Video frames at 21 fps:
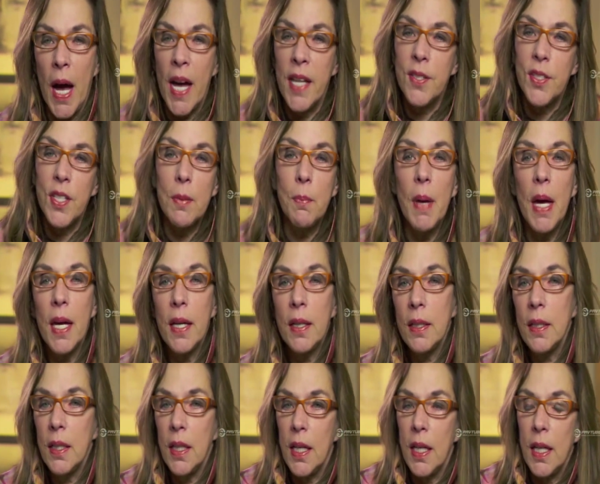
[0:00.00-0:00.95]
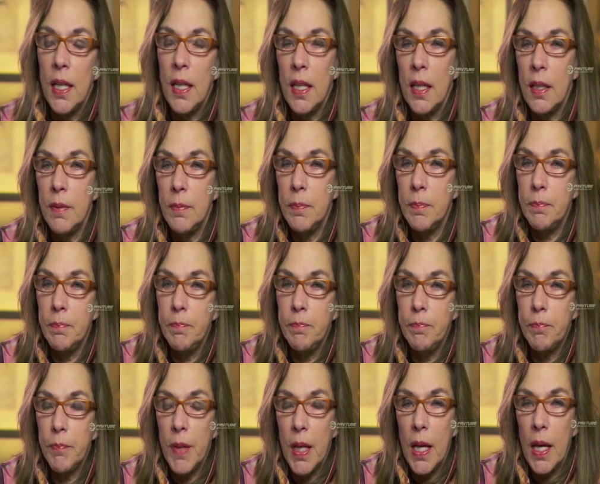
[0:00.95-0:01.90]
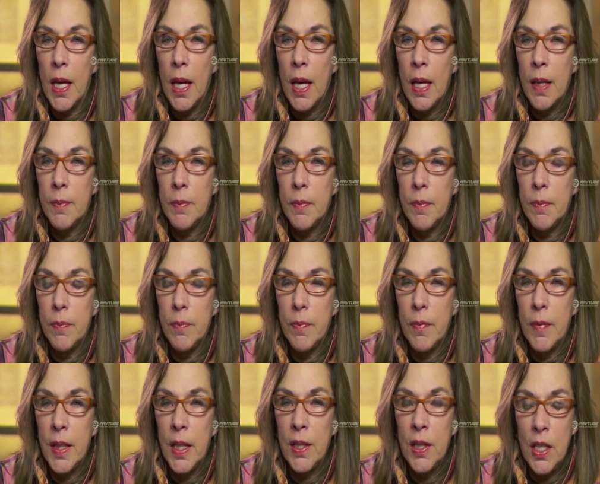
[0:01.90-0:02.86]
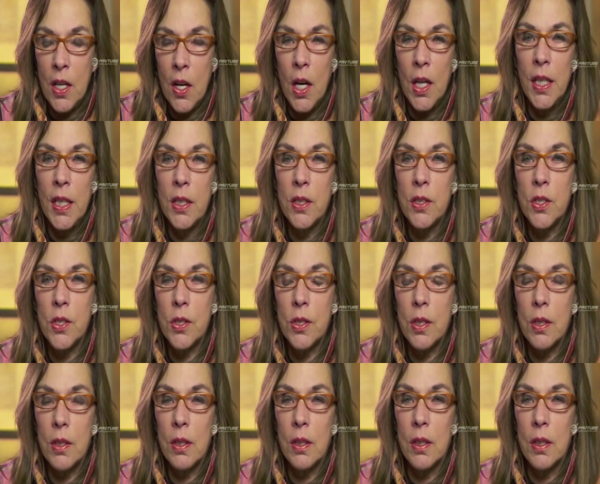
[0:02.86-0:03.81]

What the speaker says: see men in the audience.